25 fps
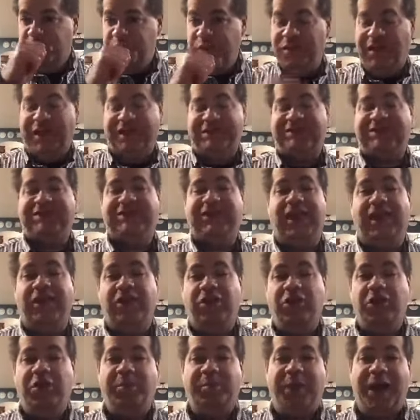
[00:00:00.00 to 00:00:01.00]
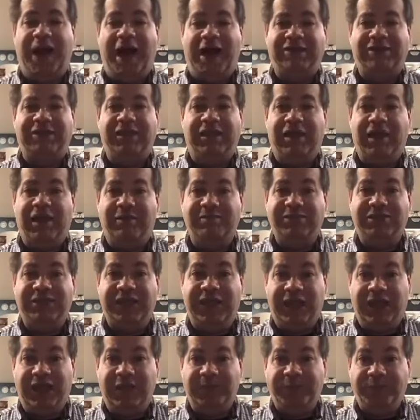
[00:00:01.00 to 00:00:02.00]
Let's say your deposit comes
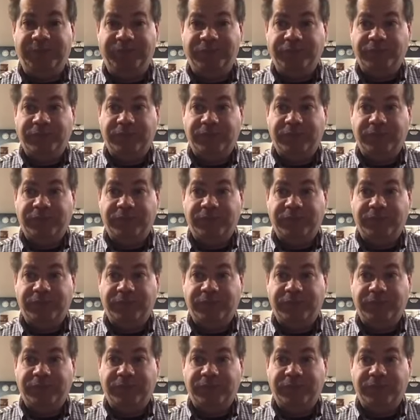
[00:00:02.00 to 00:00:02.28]
in